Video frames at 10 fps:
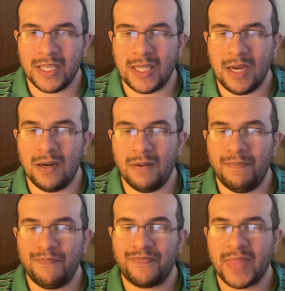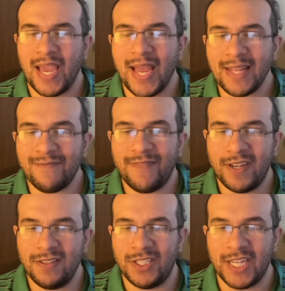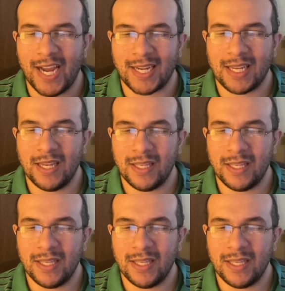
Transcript: So, headphone jack.